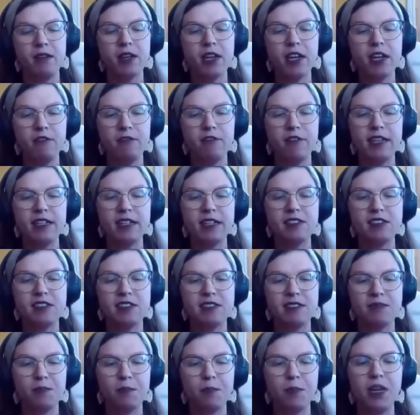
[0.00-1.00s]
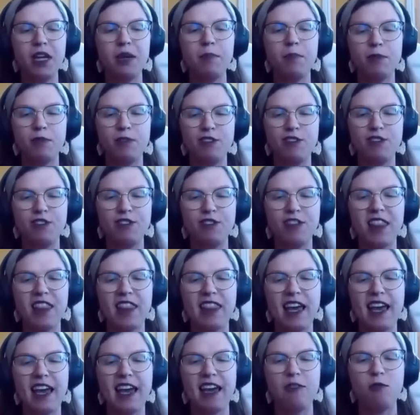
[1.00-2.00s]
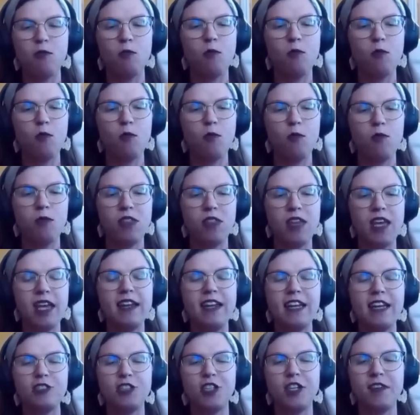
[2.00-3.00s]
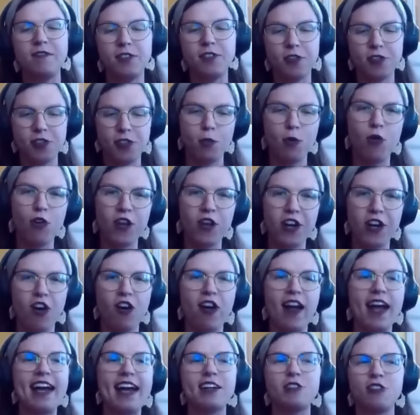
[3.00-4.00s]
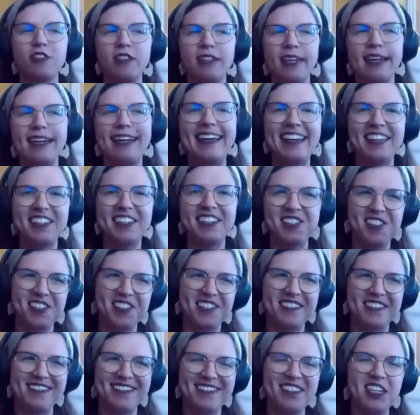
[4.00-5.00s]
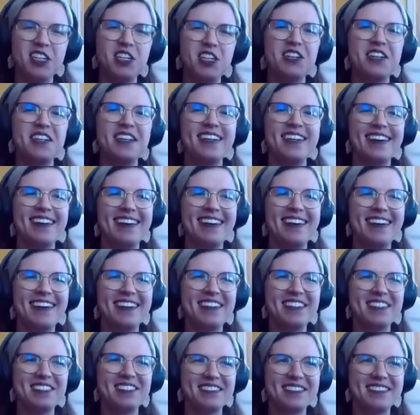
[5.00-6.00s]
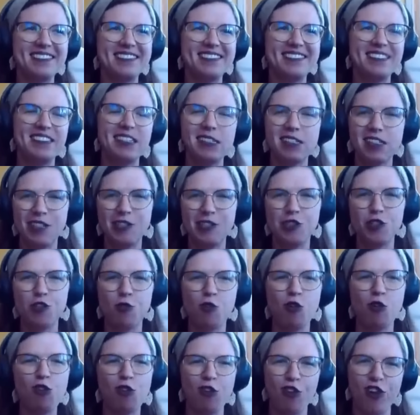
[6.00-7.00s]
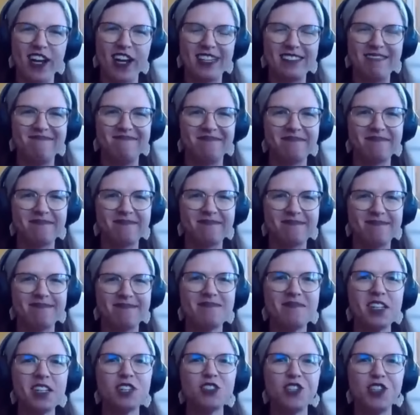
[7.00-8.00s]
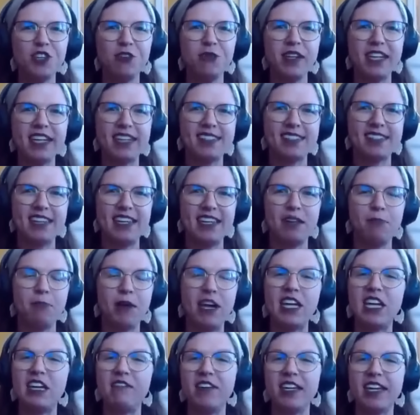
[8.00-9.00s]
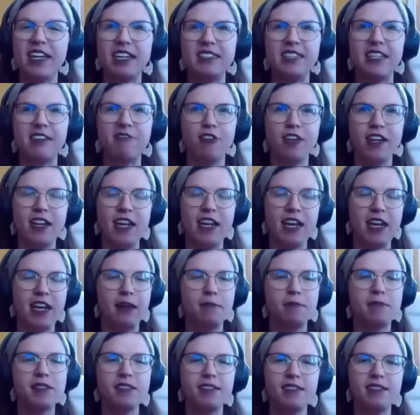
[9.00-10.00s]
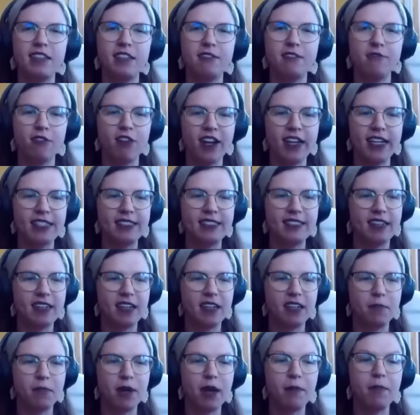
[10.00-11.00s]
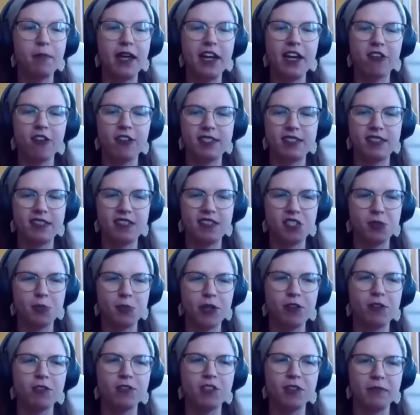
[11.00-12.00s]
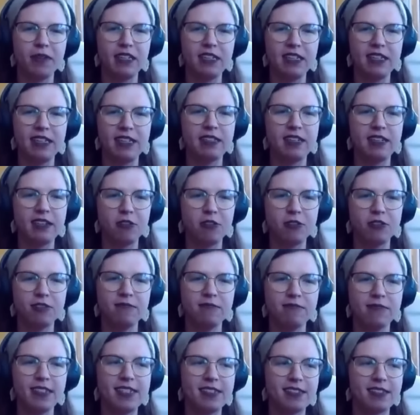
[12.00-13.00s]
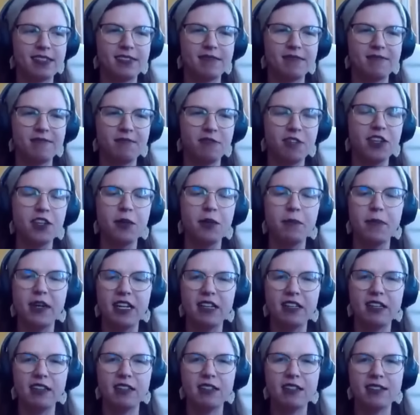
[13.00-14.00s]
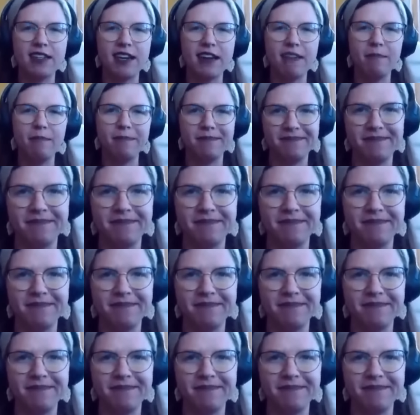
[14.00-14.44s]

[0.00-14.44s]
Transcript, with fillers: convince people that the initiatives they're supporting are actually against uh, this control grid to an extent so, by giving it different names and different um, appearances, but ultimately it, it'll it's fundamentally the same.